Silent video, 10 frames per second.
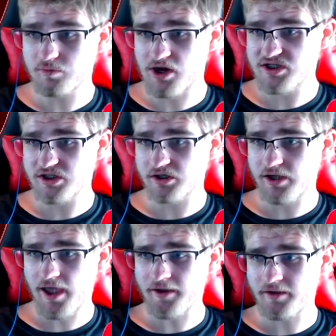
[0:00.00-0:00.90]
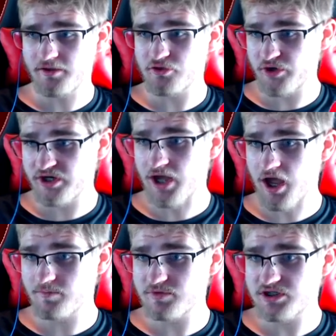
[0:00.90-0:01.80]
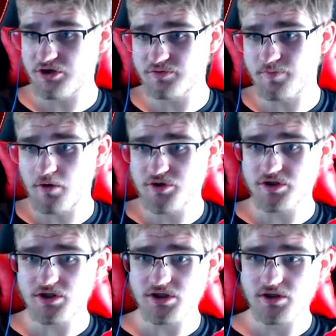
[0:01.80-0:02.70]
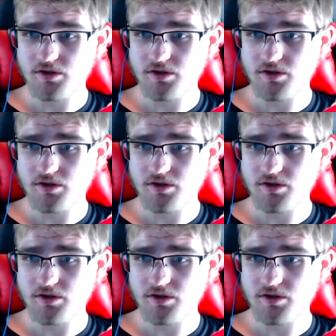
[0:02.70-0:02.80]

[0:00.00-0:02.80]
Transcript: pressing A 3 times to use potions.